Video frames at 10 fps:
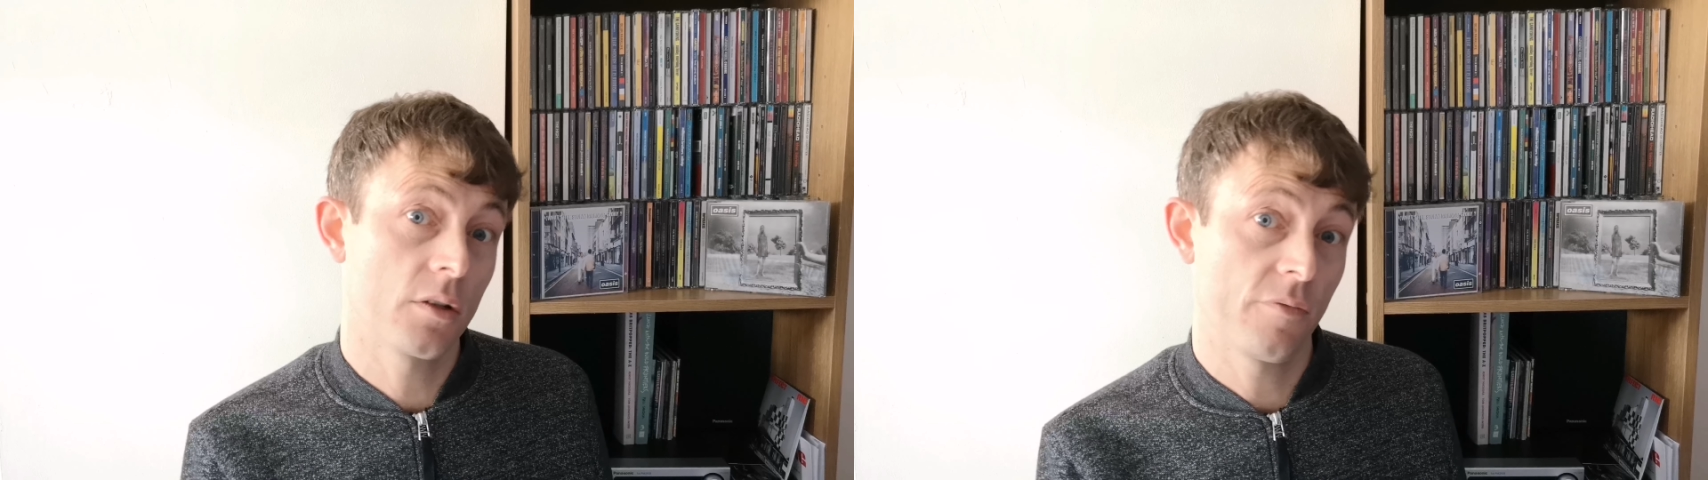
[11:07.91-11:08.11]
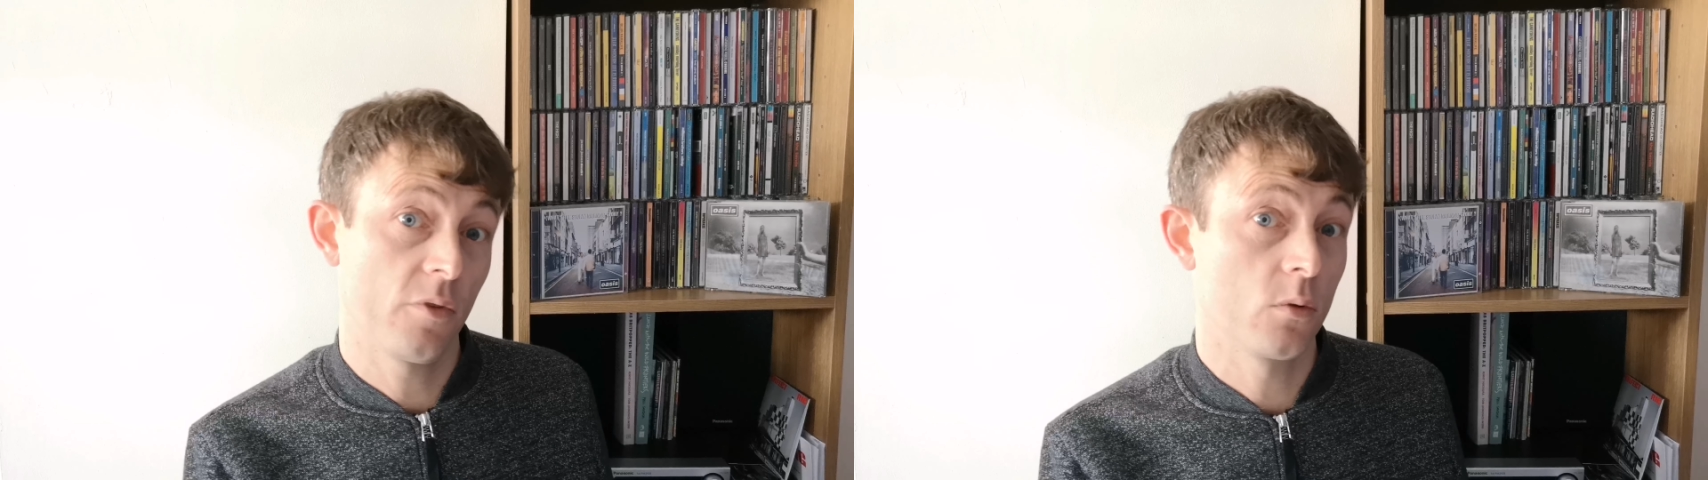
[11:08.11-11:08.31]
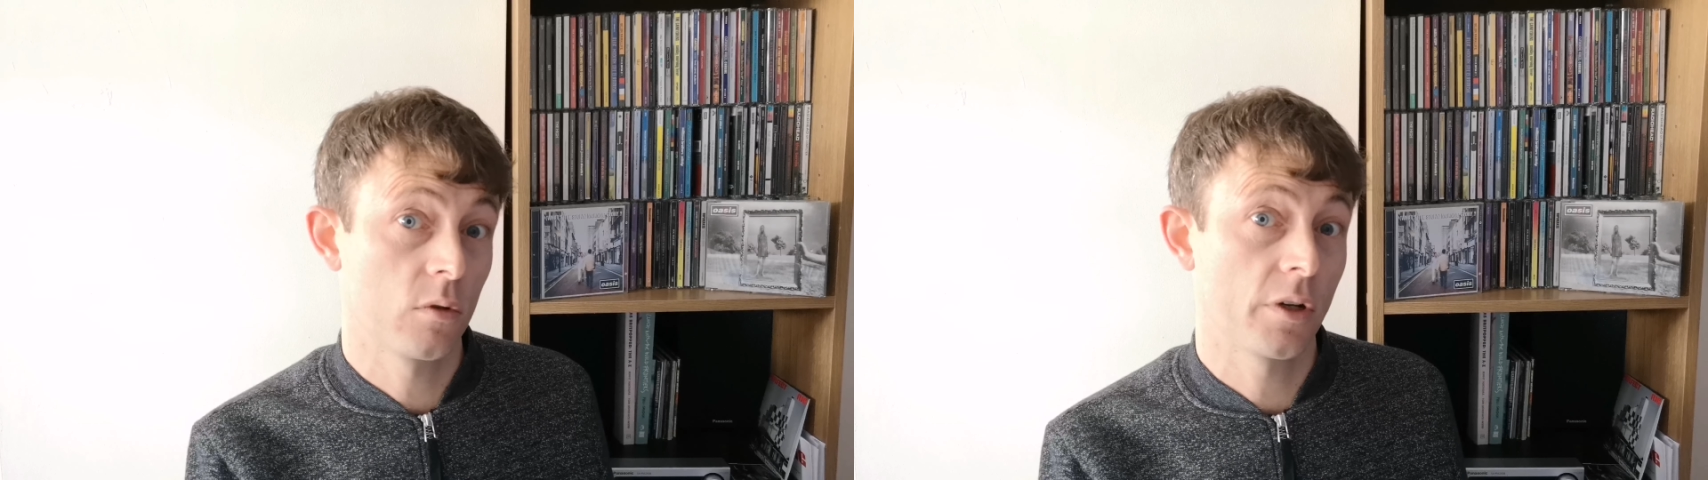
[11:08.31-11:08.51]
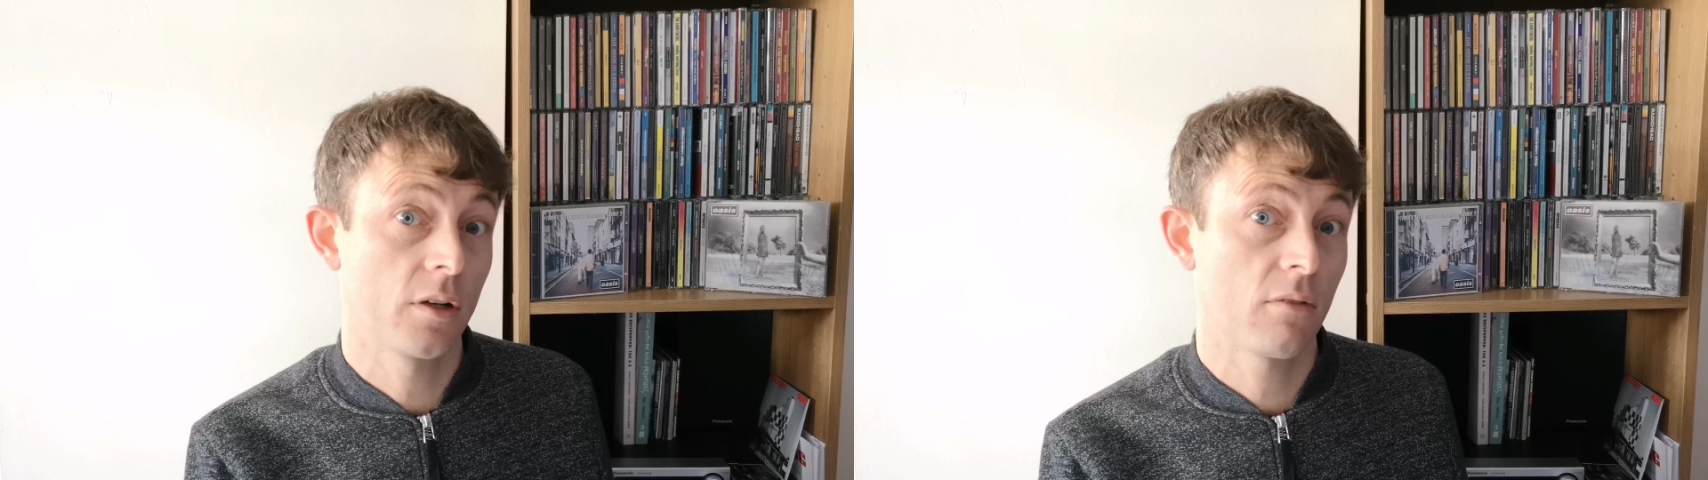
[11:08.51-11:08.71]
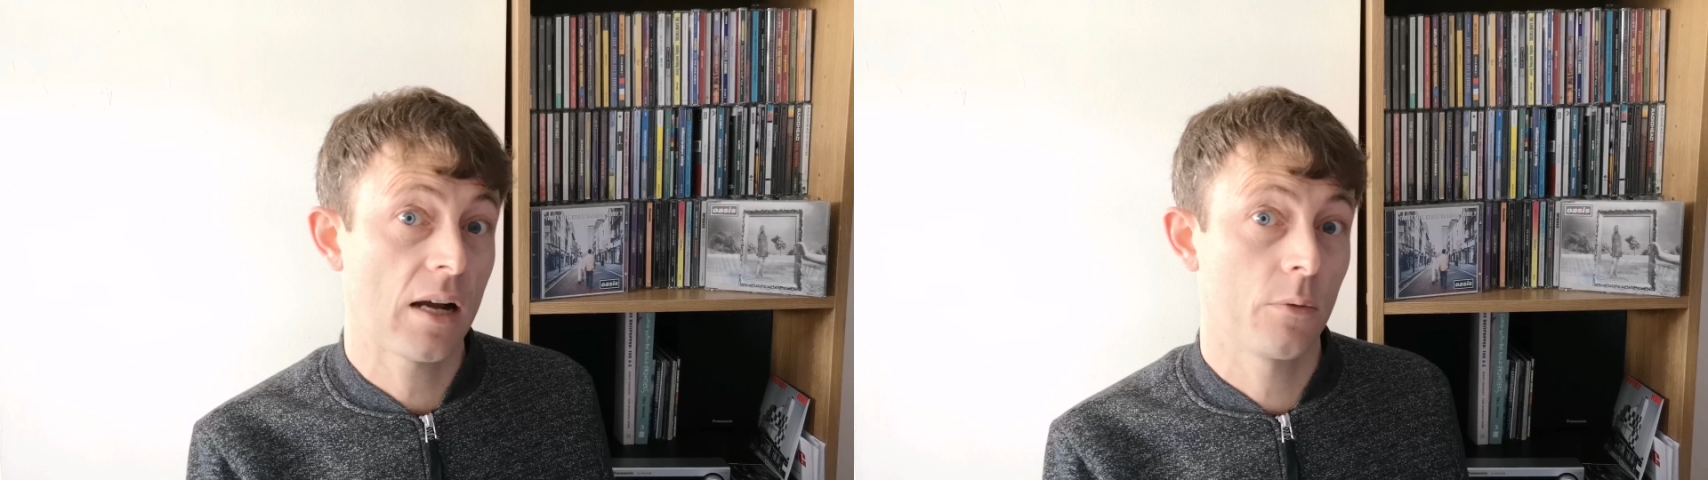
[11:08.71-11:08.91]
if you're
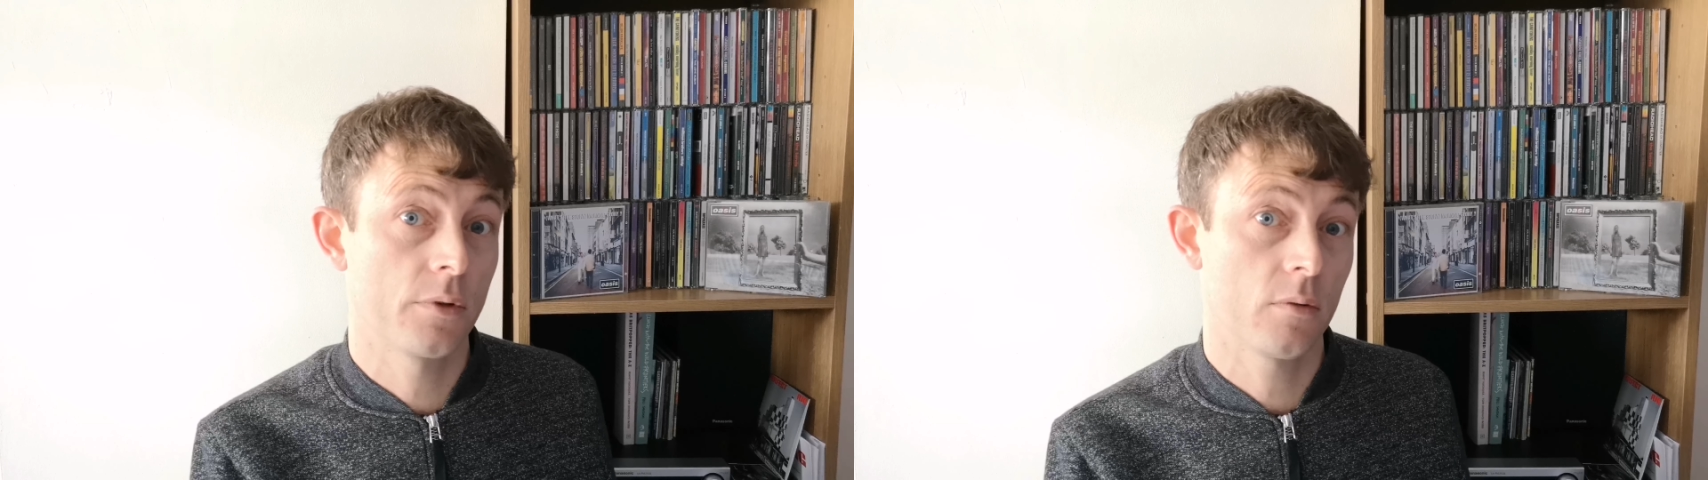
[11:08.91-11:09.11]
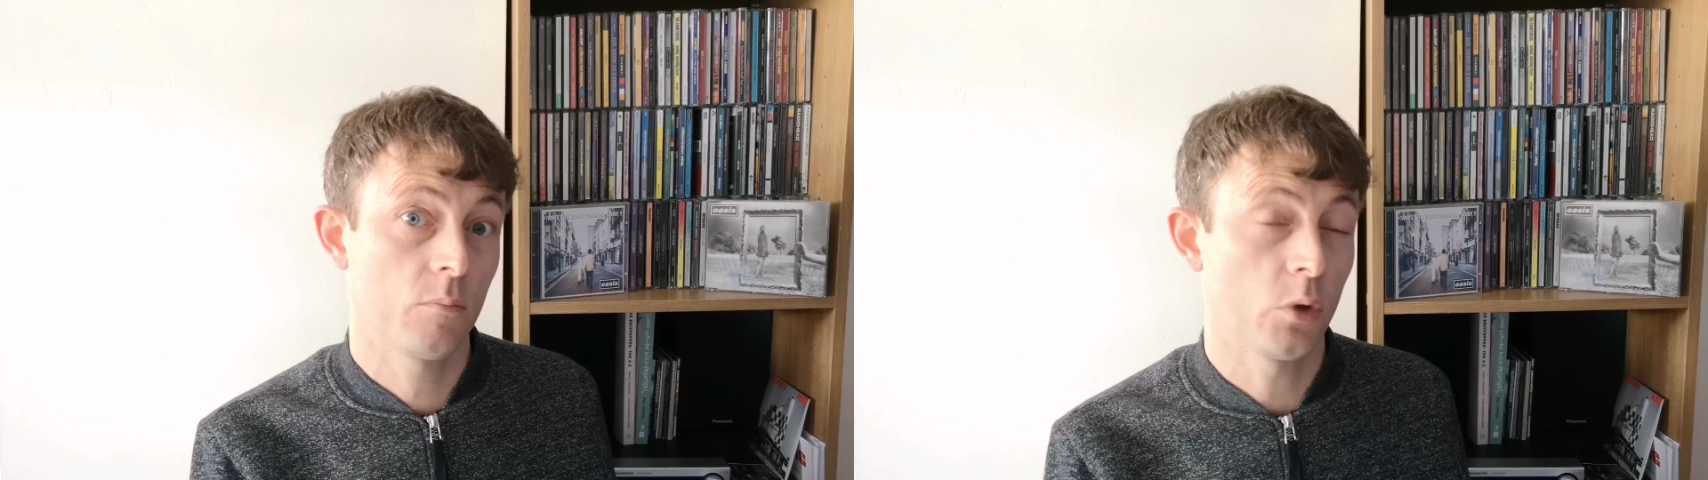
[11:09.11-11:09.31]
looking around,